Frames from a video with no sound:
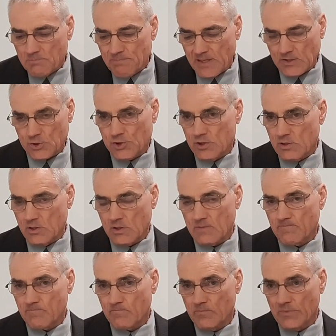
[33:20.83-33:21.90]

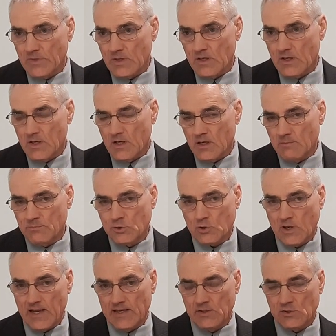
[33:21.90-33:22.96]
Picture um,
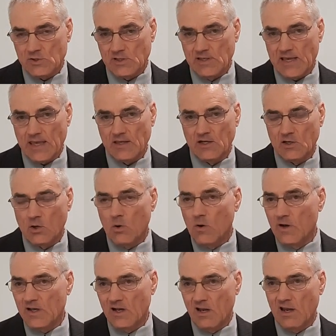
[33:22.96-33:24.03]
trying to get your
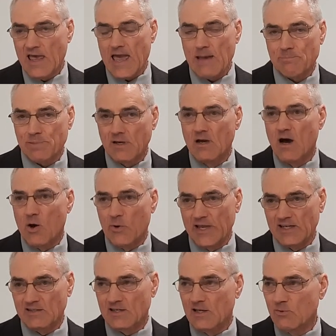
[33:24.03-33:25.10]
oil lamp
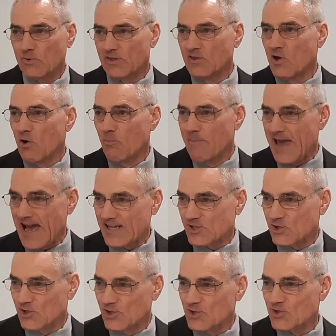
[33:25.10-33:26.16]
going with no
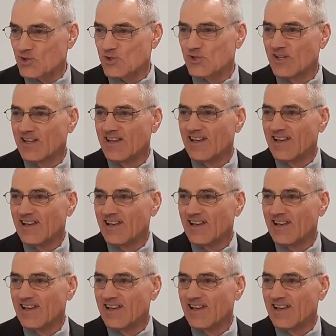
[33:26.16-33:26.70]
matches.